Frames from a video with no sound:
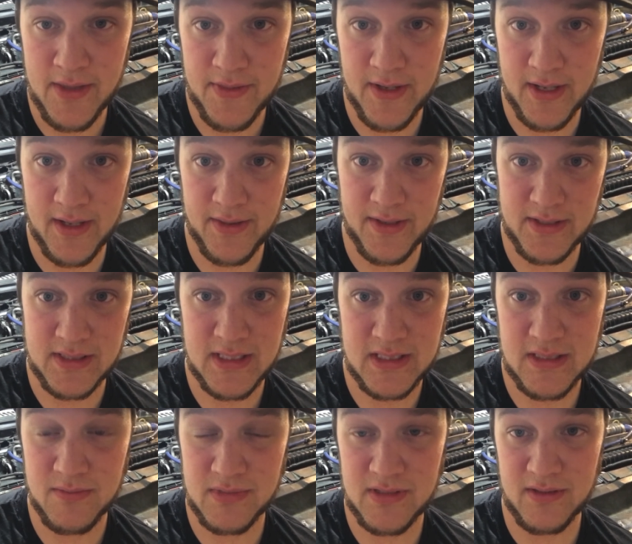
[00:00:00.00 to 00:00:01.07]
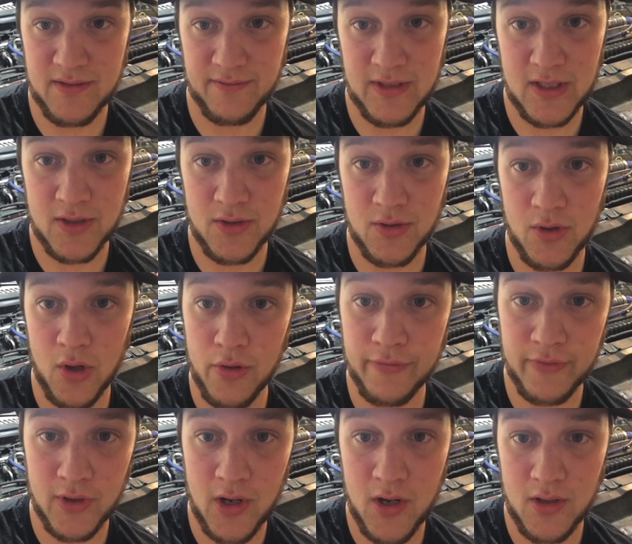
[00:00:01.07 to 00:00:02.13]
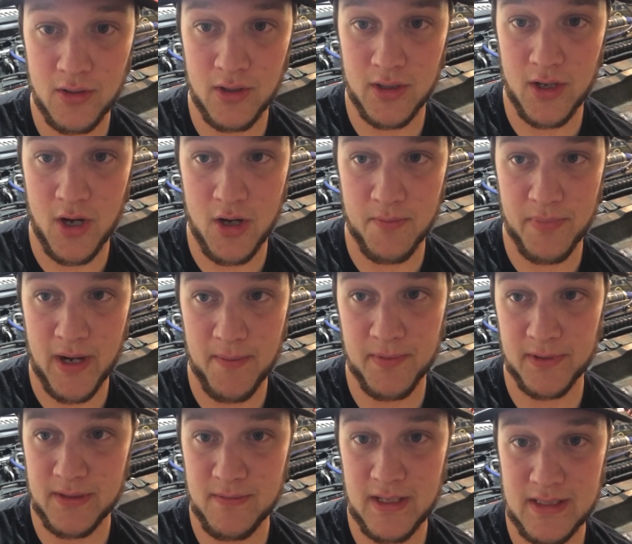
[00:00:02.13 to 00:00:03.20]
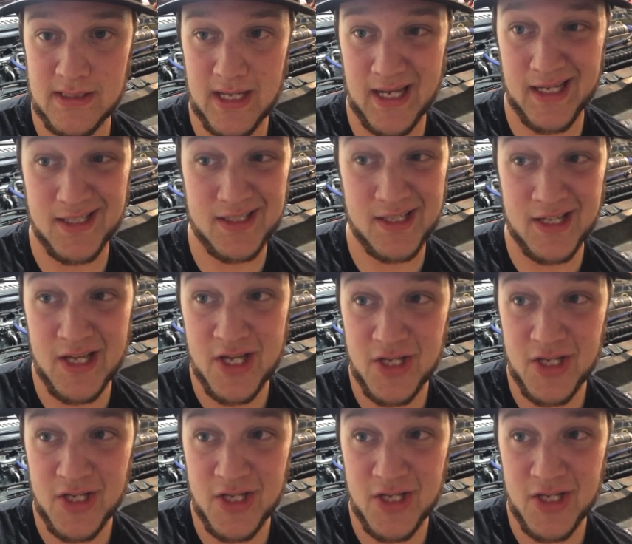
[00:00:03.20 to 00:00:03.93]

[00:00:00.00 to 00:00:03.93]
the systems of the vehicle overall are properly maintained,